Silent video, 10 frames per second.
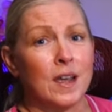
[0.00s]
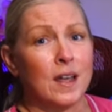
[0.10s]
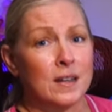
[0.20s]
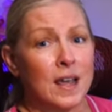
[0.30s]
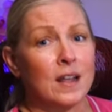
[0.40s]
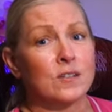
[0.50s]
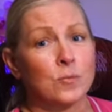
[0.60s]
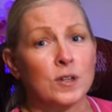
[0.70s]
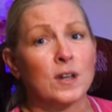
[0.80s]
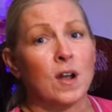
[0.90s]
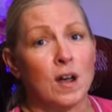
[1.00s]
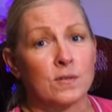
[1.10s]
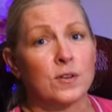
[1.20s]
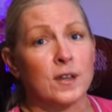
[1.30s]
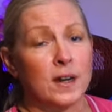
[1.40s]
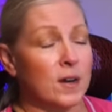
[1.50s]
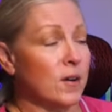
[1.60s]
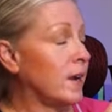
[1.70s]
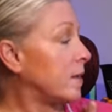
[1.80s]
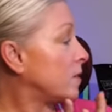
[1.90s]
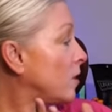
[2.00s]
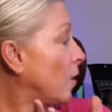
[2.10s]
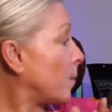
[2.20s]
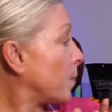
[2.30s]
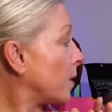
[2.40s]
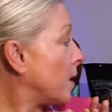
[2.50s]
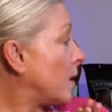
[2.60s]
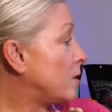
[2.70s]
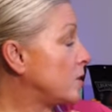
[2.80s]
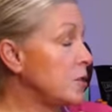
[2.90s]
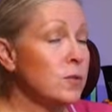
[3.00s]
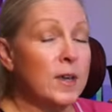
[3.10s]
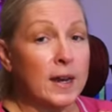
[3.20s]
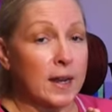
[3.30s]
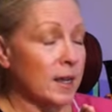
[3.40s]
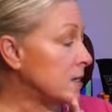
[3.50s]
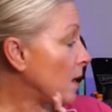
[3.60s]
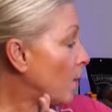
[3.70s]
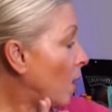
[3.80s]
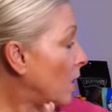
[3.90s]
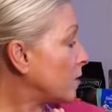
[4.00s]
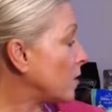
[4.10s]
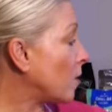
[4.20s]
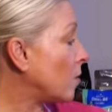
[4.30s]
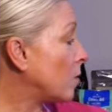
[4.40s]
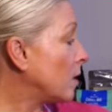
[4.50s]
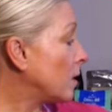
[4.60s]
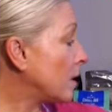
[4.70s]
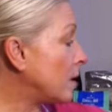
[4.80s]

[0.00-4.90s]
And that's really hot for that area. So, to that end, I'm also going